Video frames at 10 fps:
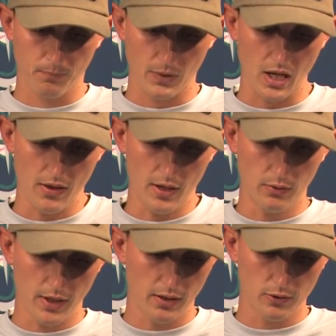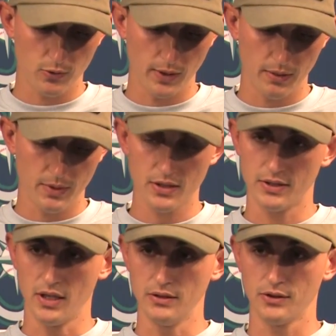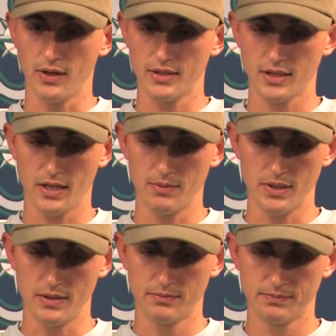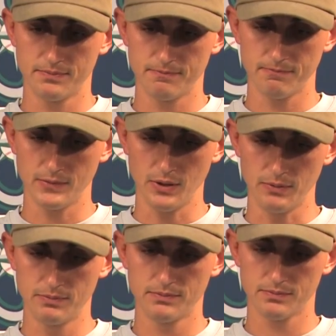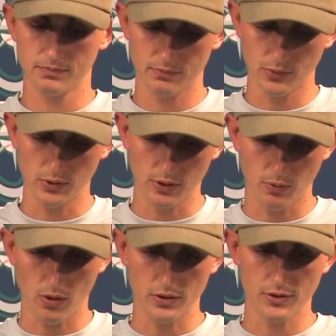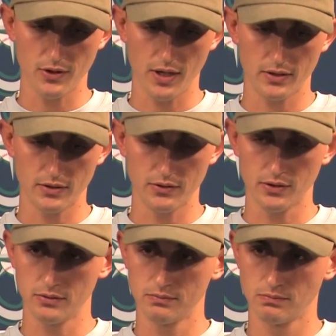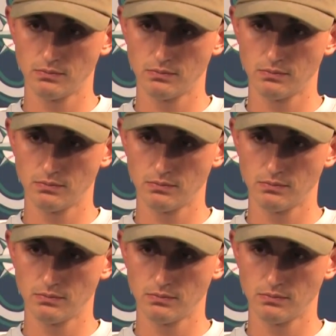they don't swing and miss a ton. So I just got to be, you know, really quality strikes in the zone.